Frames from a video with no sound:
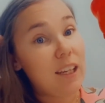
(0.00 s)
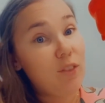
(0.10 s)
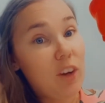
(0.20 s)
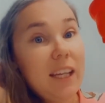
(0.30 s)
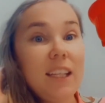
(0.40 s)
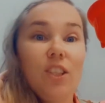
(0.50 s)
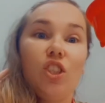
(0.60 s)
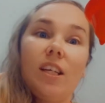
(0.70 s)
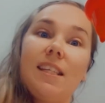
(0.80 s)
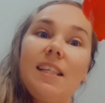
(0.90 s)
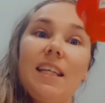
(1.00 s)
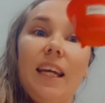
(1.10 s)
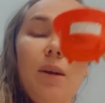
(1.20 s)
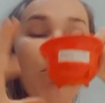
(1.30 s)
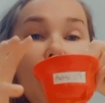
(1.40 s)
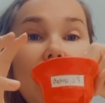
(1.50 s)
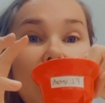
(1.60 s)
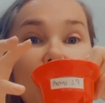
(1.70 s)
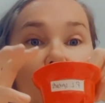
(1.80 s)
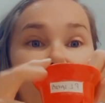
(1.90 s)
If I can just keep
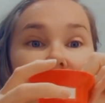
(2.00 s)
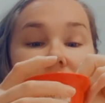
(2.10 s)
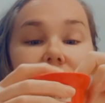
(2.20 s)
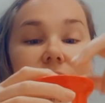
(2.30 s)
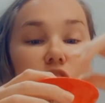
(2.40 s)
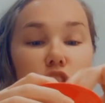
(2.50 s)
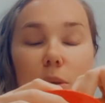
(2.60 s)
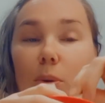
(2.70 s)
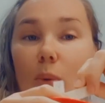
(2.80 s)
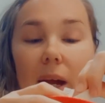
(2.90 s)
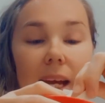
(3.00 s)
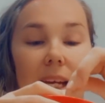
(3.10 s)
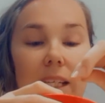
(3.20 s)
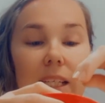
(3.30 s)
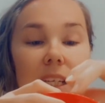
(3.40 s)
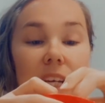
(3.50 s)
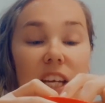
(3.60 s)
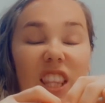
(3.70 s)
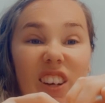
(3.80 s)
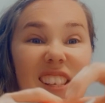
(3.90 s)
working through this, chip away at it,
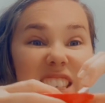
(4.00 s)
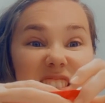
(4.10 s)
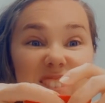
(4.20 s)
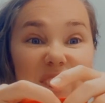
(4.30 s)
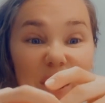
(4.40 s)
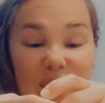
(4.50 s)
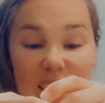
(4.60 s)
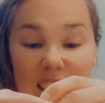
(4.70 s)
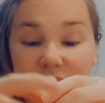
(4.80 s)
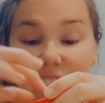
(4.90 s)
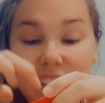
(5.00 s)
there is a lot.